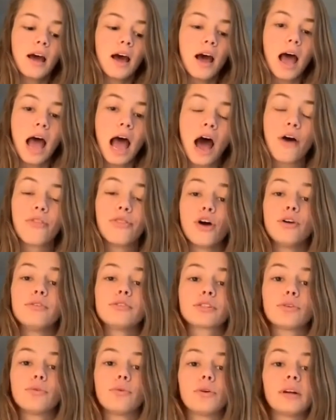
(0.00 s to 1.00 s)
how
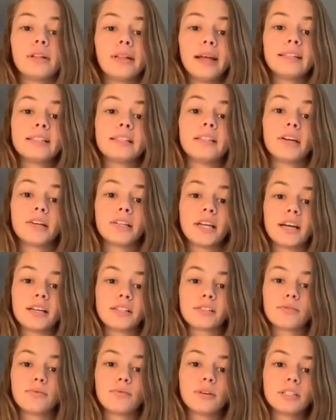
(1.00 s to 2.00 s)
those correlate to their
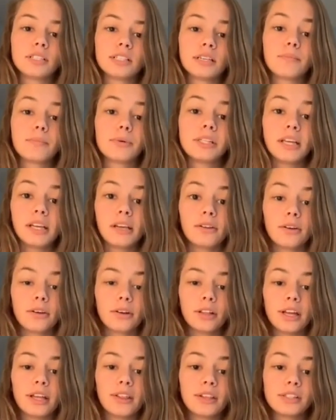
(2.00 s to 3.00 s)
test scores,
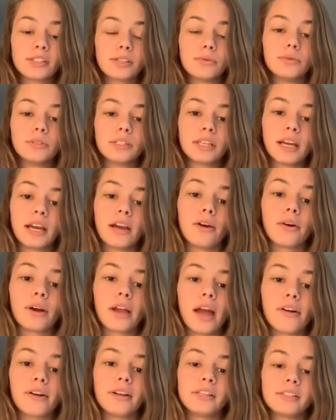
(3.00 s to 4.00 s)
particularly in the schools in Carroll
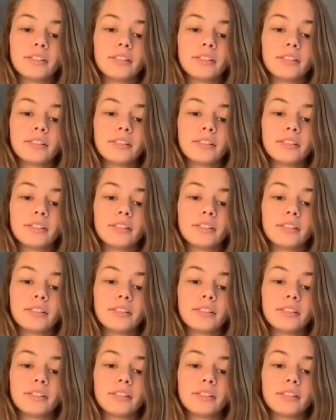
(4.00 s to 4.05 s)
County.